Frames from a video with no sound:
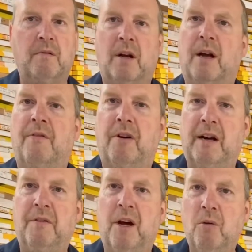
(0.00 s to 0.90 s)
I like
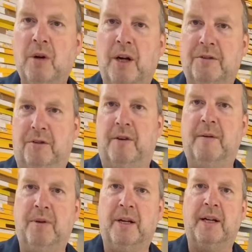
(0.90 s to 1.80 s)
photographing the whole coast of Great
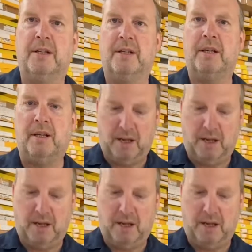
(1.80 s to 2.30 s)
Britain actually,